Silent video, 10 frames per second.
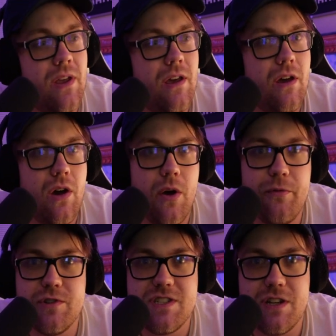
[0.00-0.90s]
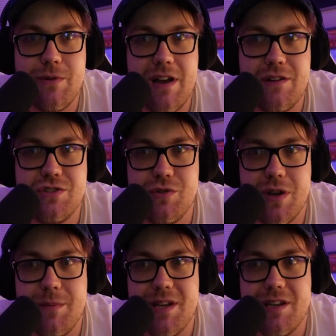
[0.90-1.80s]
hopefully you'll stick around, enjoy
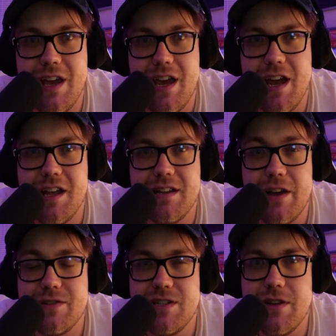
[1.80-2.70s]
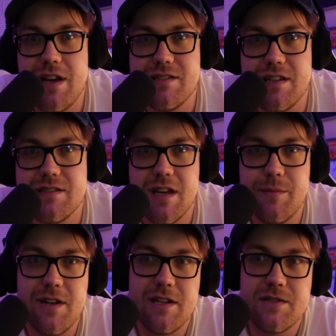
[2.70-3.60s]
me, and I'll see you guys next time
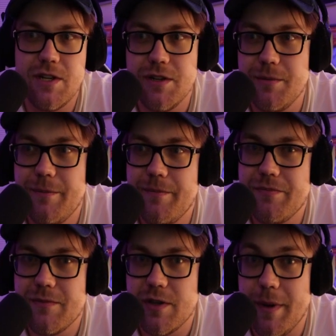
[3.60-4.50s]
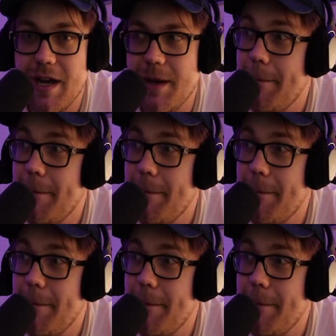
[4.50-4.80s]
in the next video. Goodbye.